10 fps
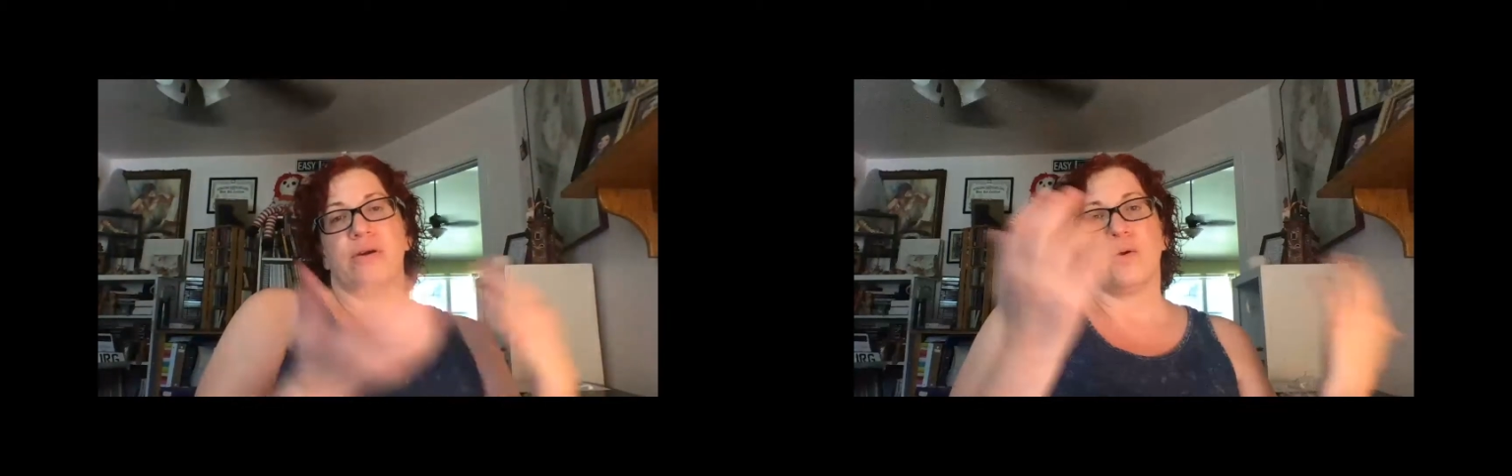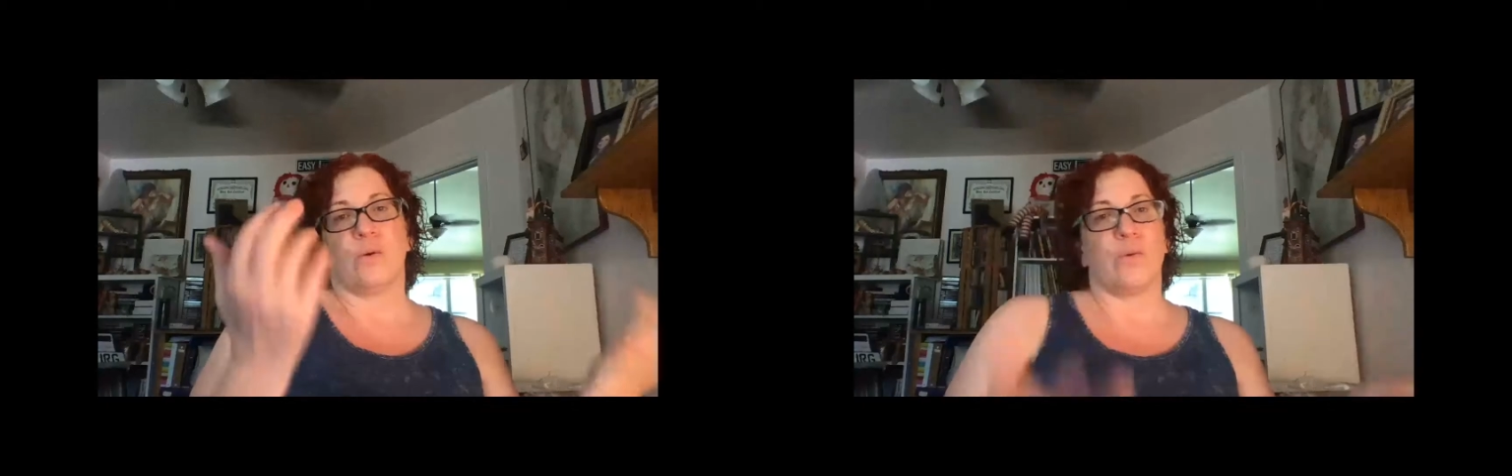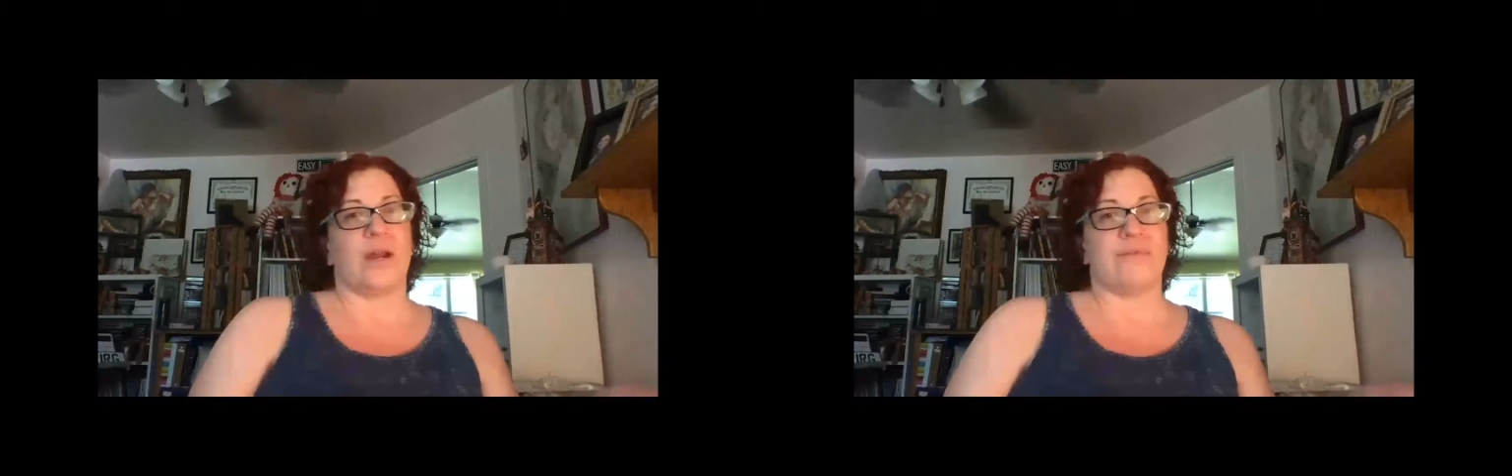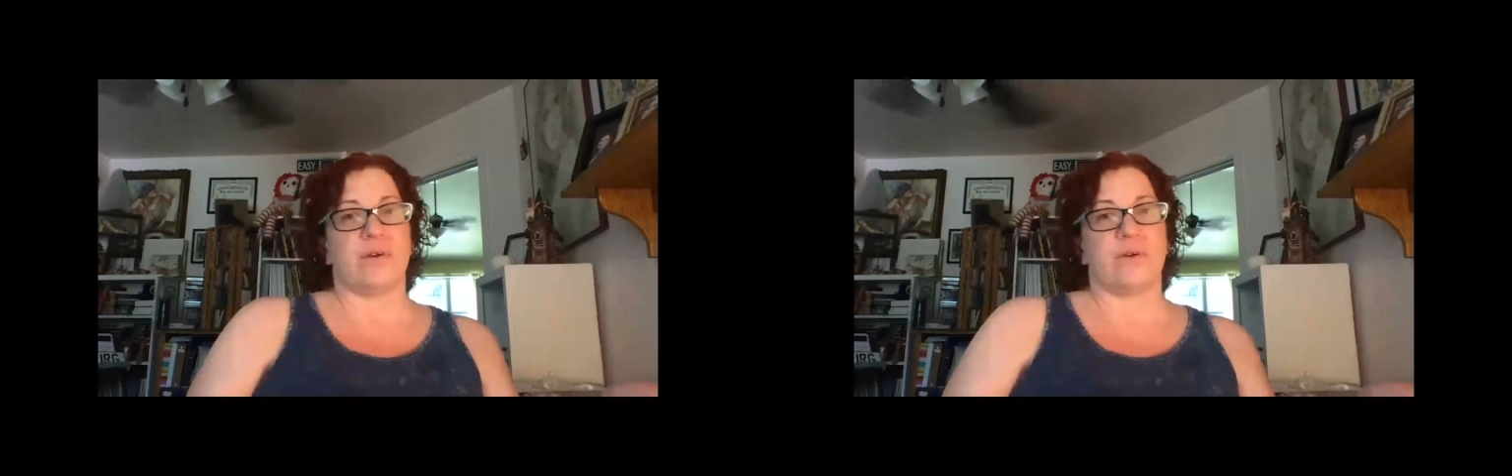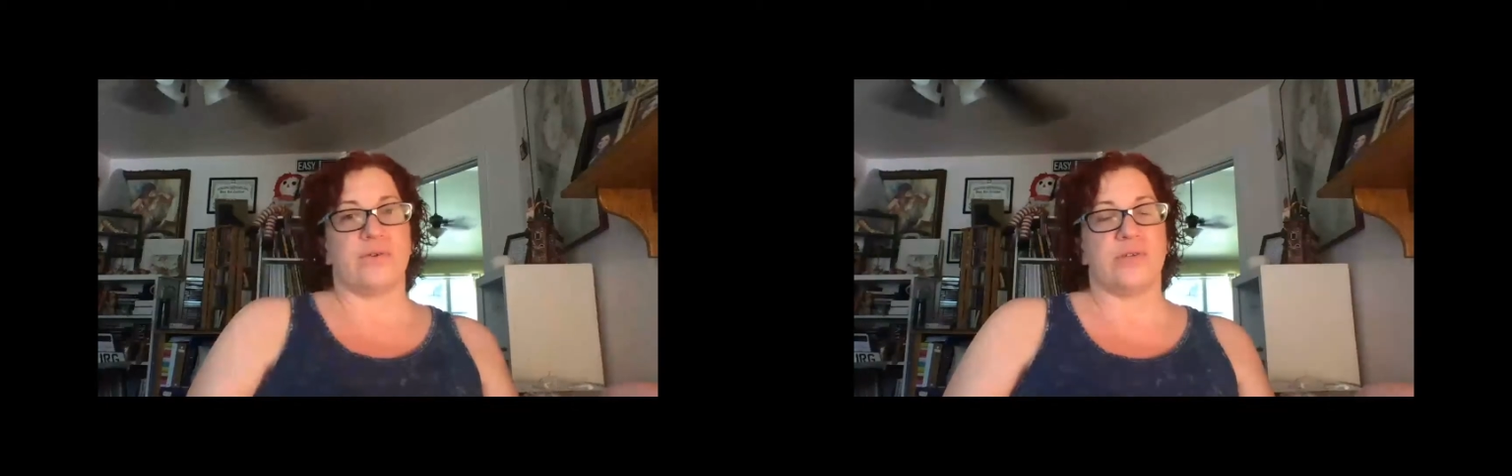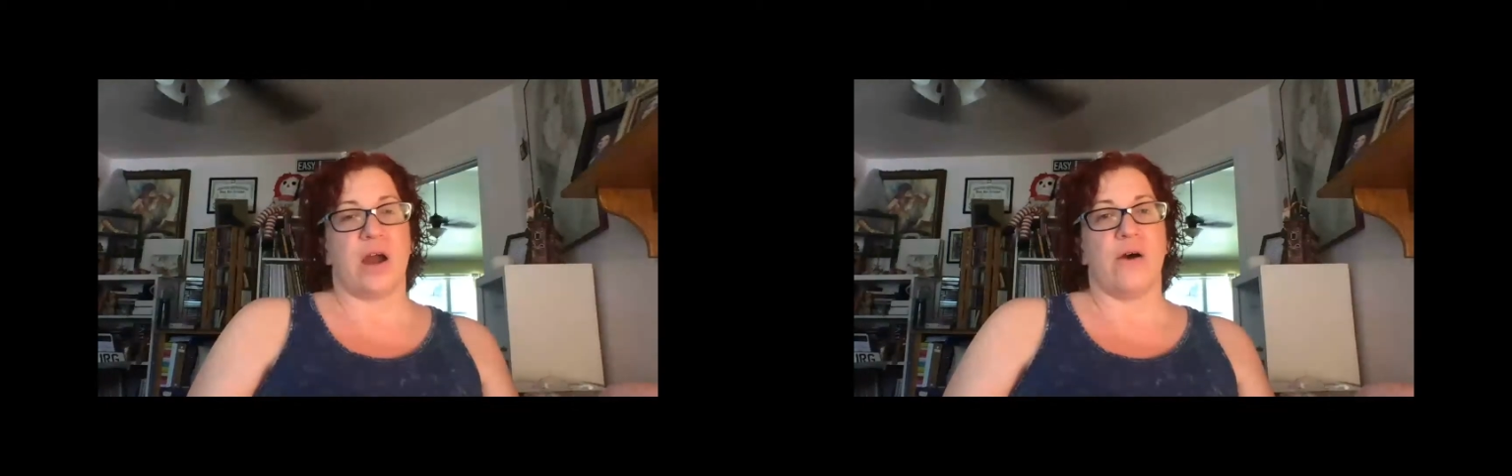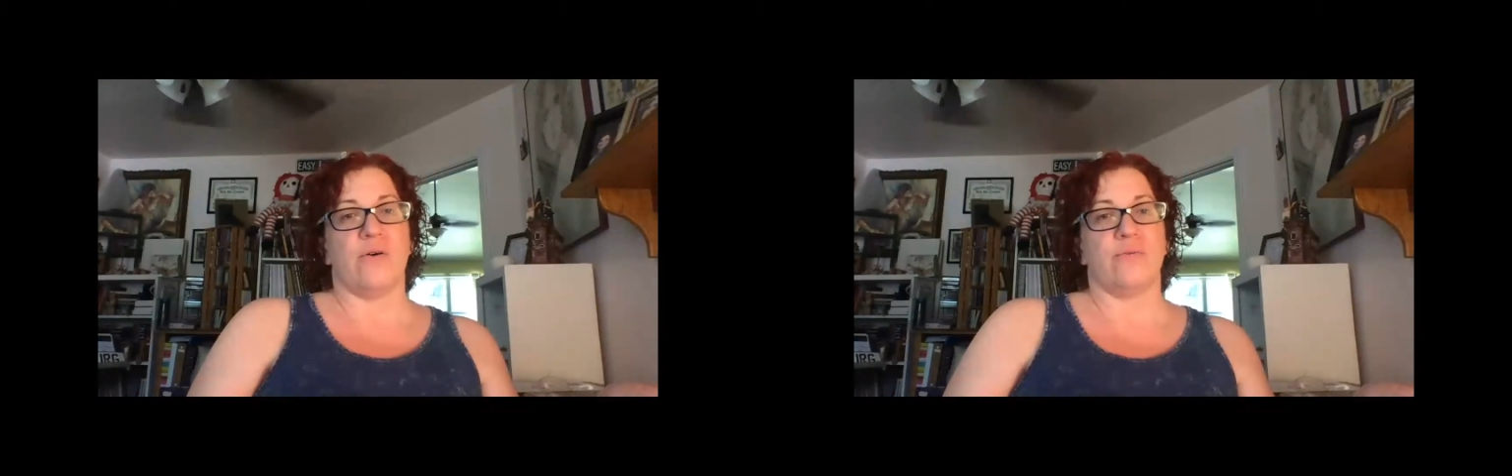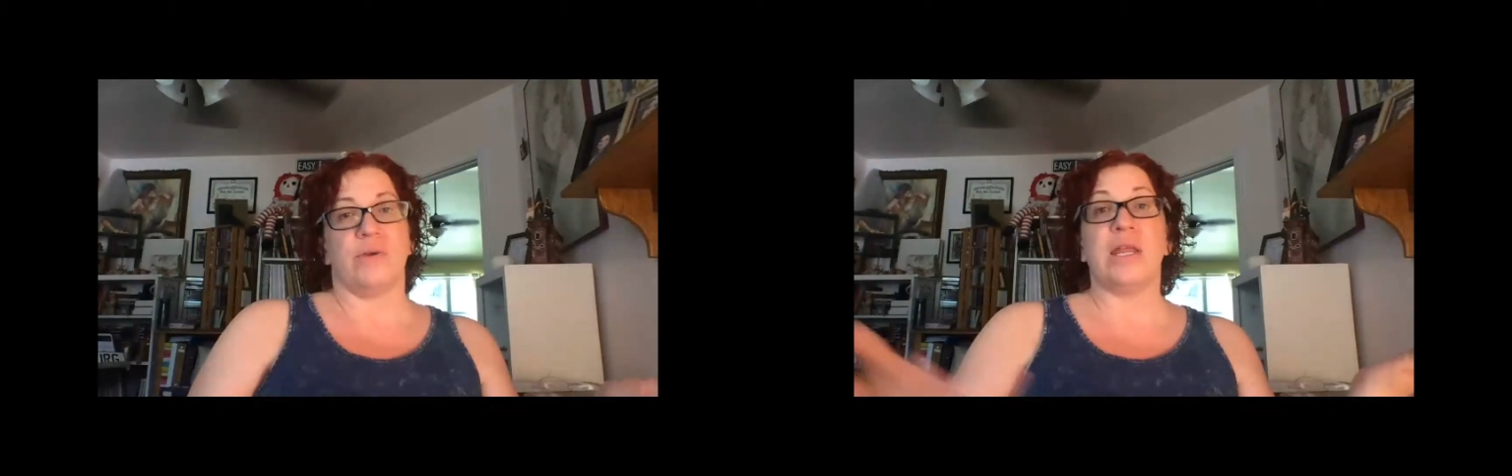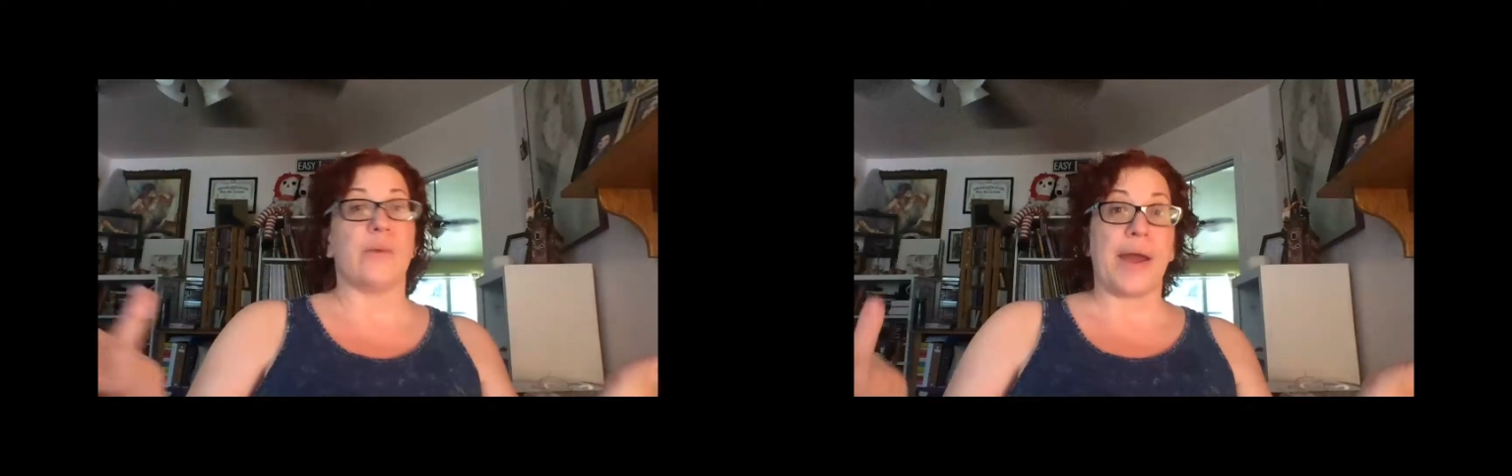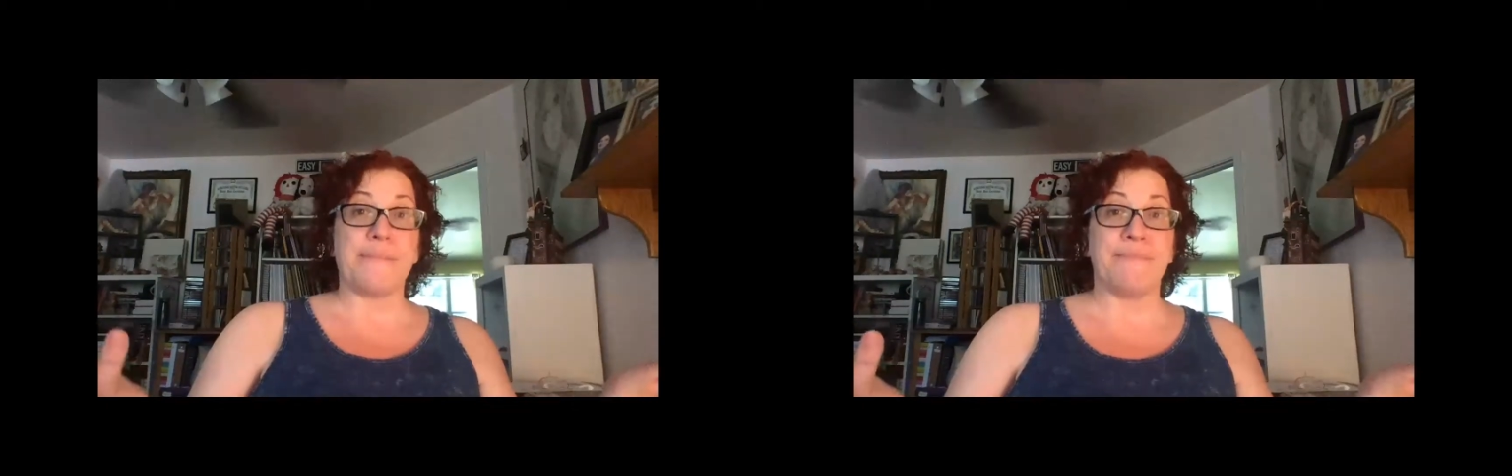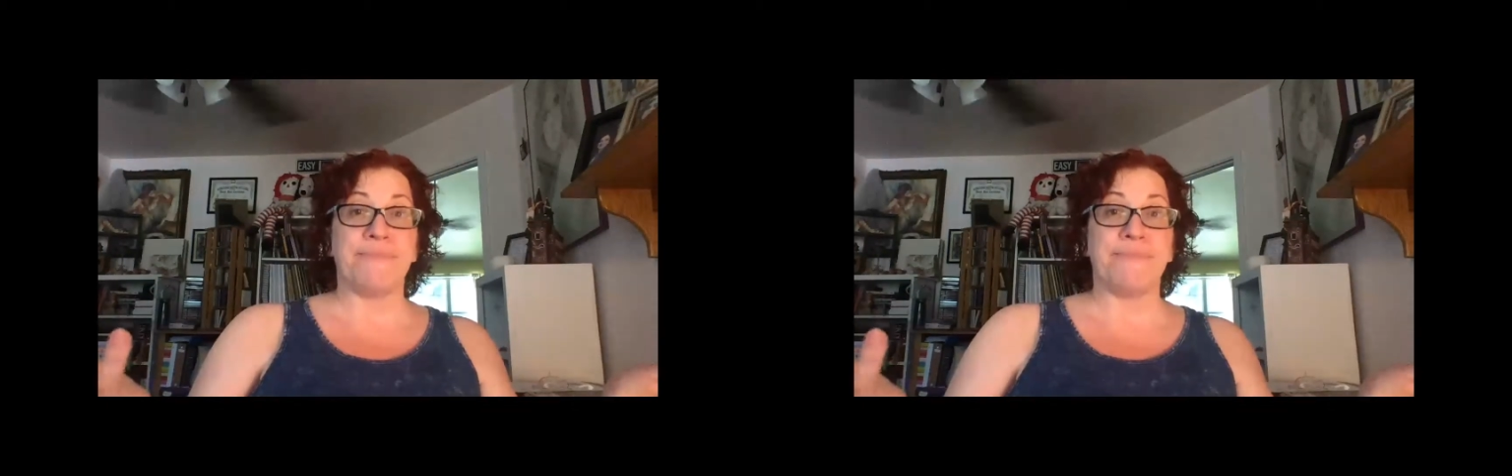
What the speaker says: or whatever? So anyway,